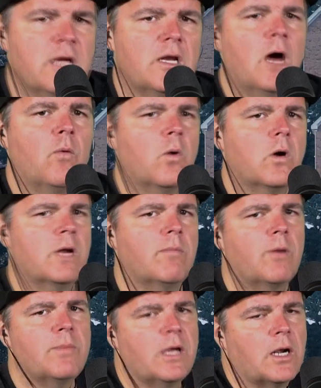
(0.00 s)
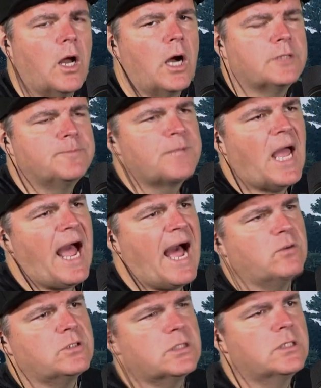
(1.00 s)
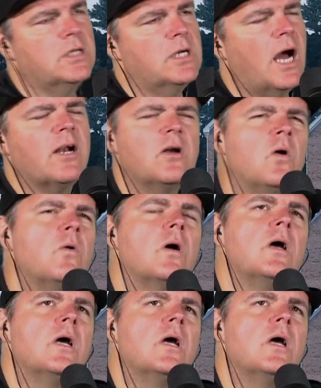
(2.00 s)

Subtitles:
not worried about being locked out. I don't know.